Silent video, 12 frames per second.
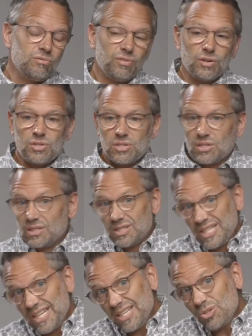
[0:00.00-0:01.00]
versus a
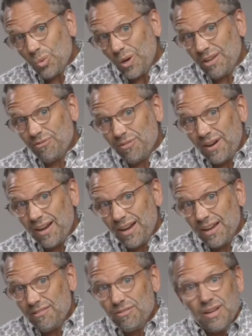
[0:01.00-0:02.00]

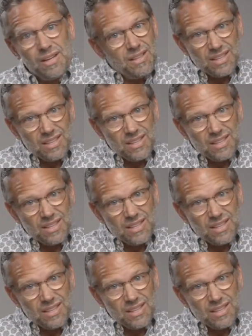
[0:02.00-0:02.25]
T25.